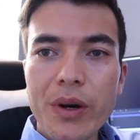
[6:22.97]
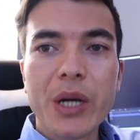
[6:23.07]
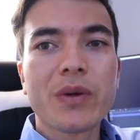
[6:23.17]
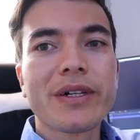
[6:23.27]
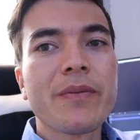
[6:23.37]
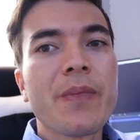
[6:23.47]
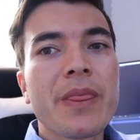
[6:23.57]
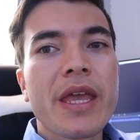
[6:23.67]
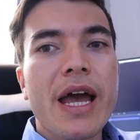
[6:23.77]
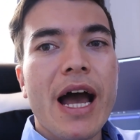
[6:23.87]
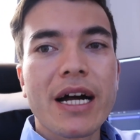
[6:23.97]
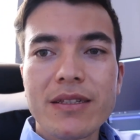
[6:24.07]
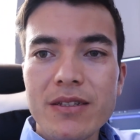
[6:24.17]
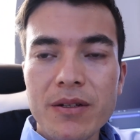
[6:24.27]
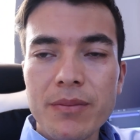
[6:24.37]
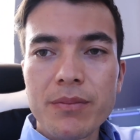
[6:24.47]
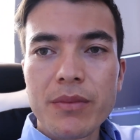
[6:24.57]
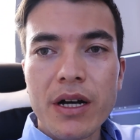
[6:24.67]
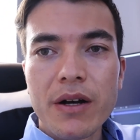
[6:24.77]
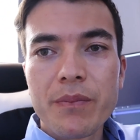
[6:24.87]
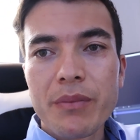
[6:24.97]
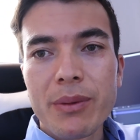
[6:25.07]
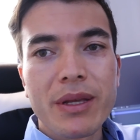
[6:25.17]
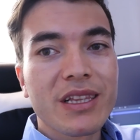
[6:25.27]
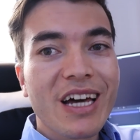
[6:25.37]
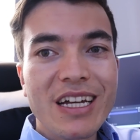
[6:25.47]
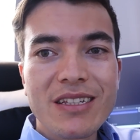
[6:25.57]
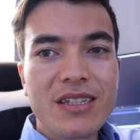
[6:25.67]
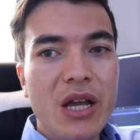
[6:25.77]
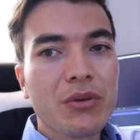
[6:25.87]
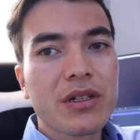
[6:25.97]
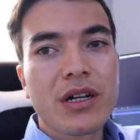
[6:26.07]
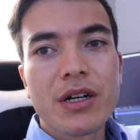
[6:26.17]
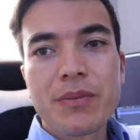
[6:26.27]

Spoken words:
I will add some maybe lights. I will